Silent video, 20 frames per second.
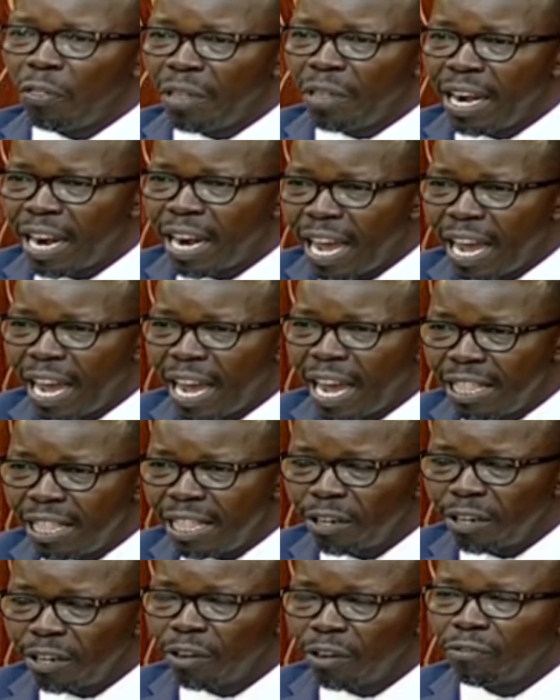on the
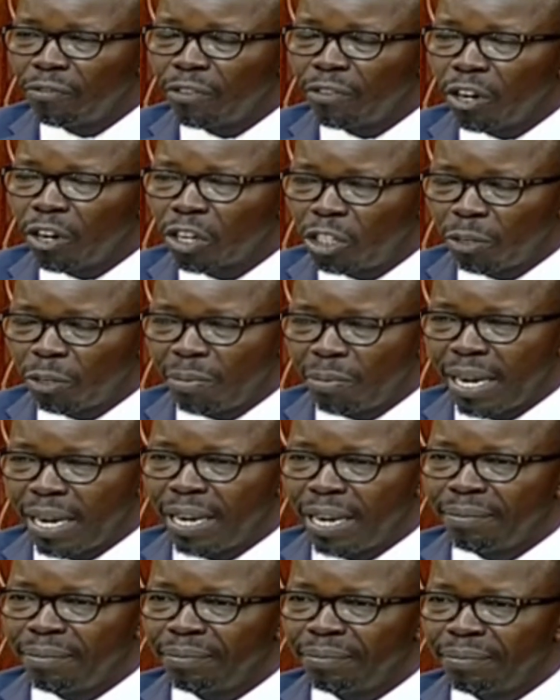9th of
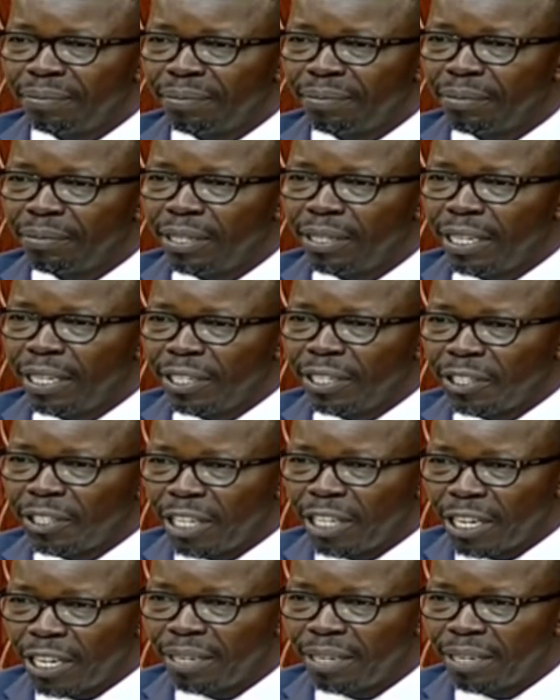October
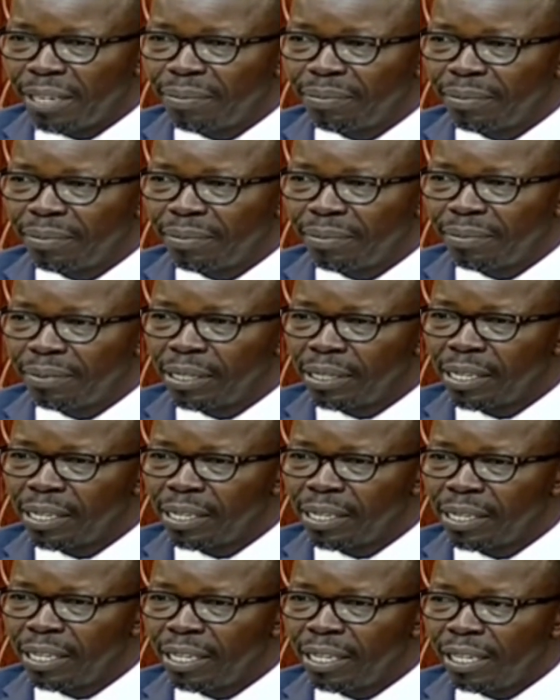this year,
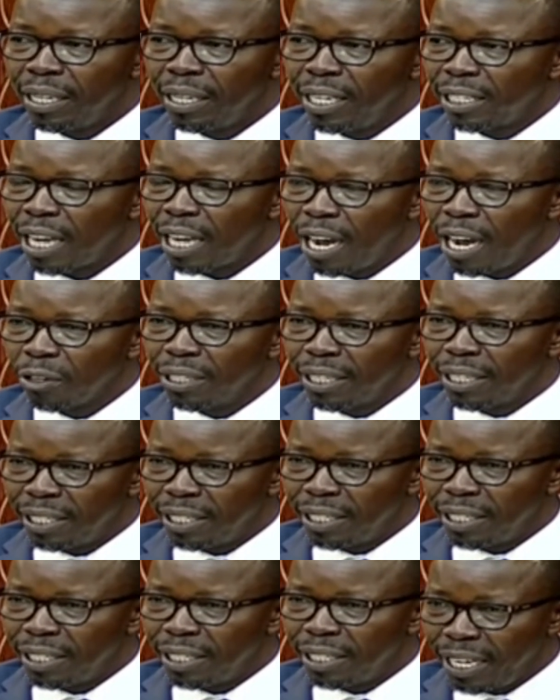this
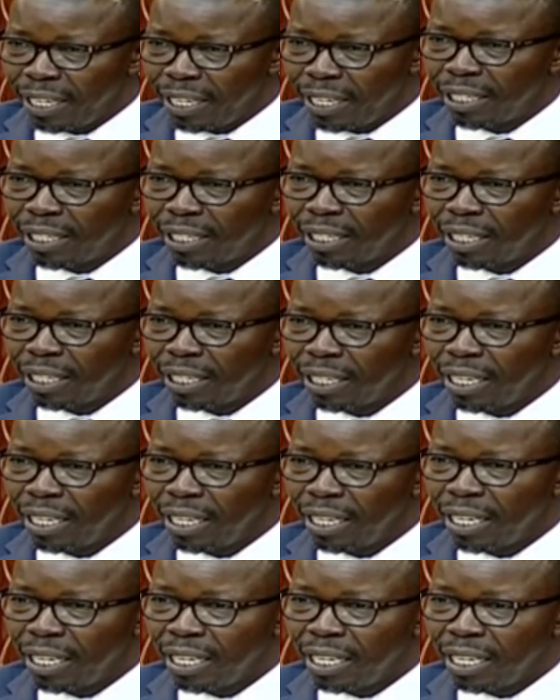House did sit,
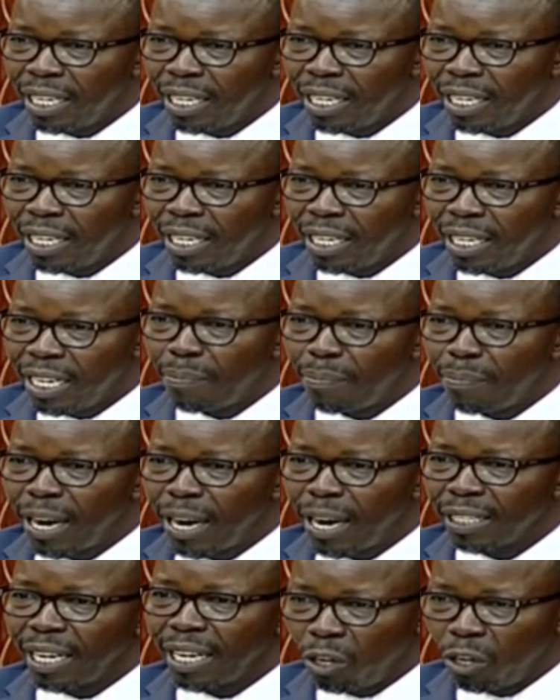did
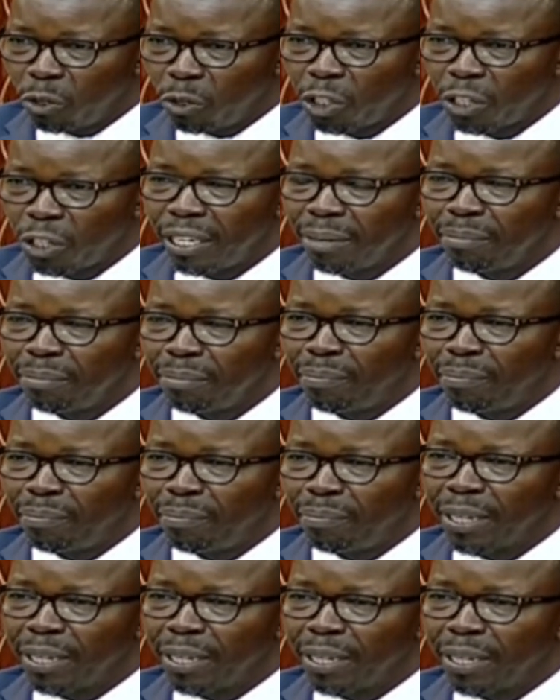pass a resolution
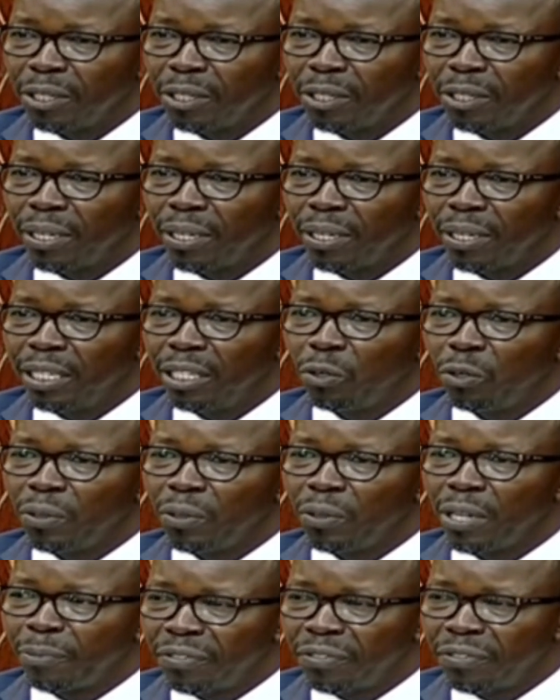pursuant to
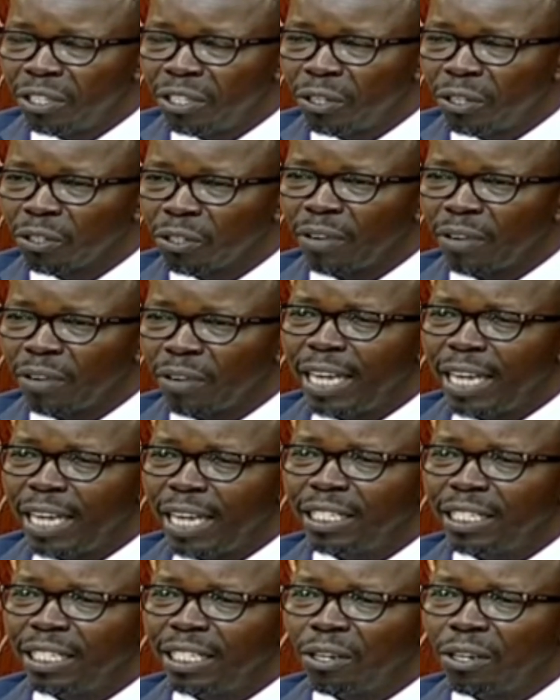the provisions of
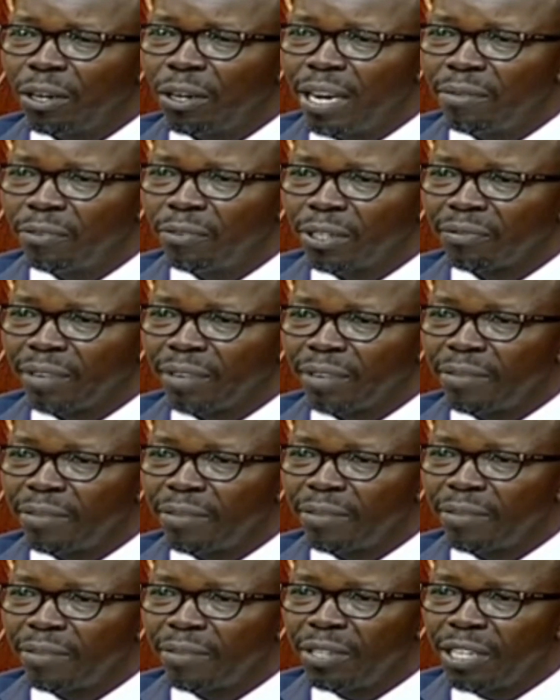Article
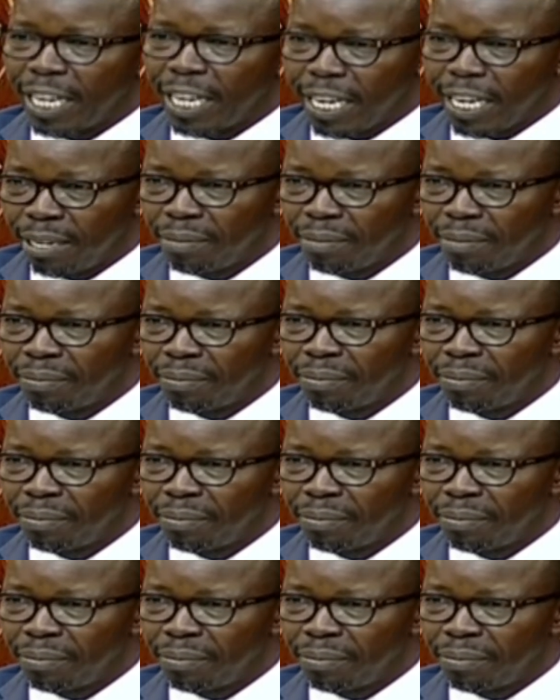145(3).